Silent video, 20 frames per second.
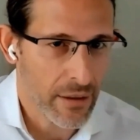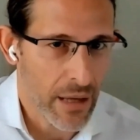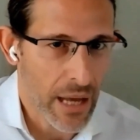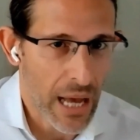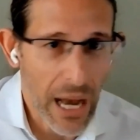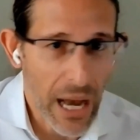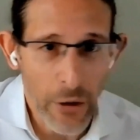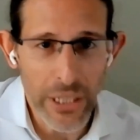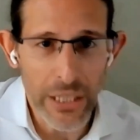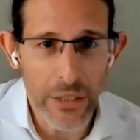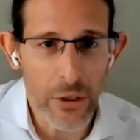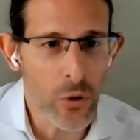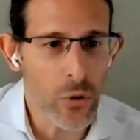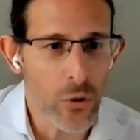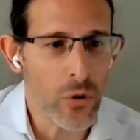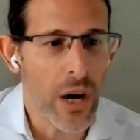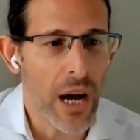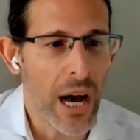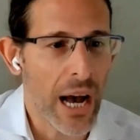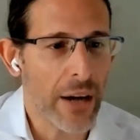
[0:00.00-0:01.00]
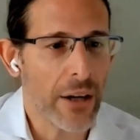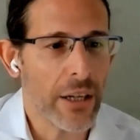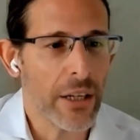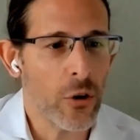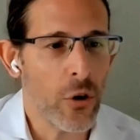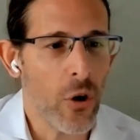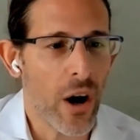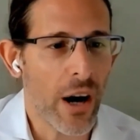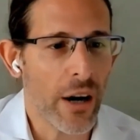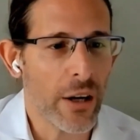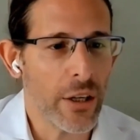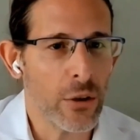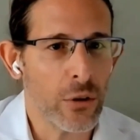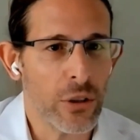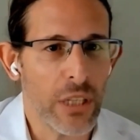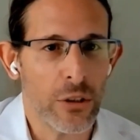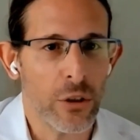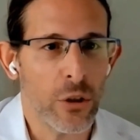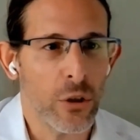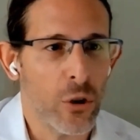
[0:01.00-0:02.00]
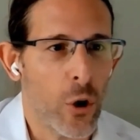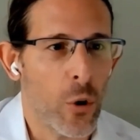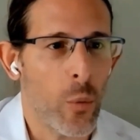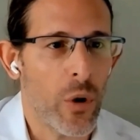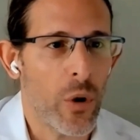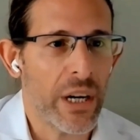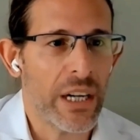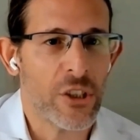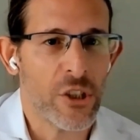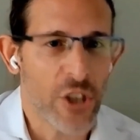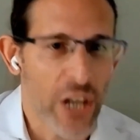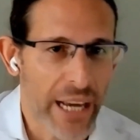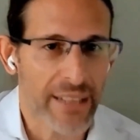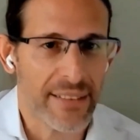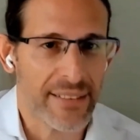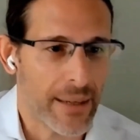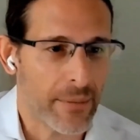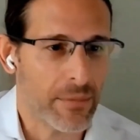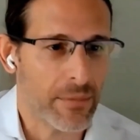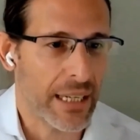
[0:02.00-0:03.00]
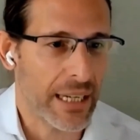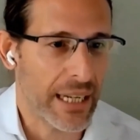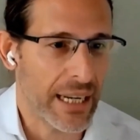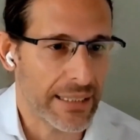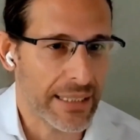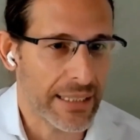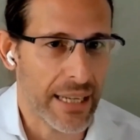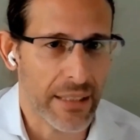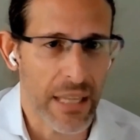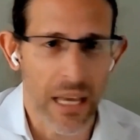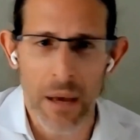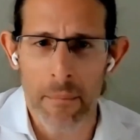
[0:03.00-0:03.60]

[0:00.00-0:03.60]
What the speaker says: How can you argue that you don't want to check something like that?